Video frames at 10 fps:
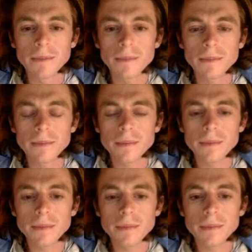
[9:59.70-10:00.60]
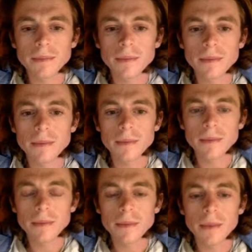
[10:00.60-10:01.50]

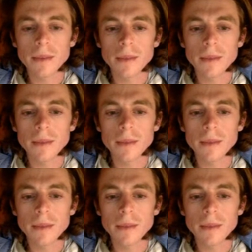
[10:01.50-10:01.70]
Nothing is said.